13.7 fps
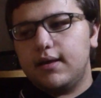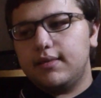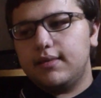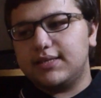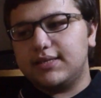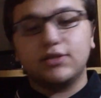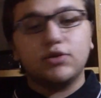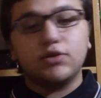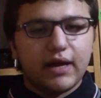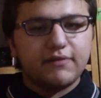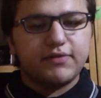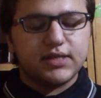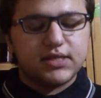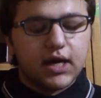that I don't have
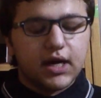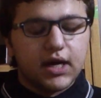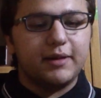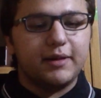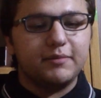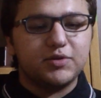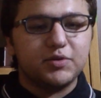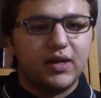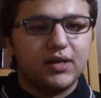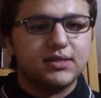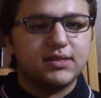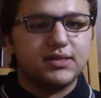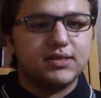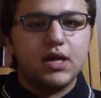the time, to be honest,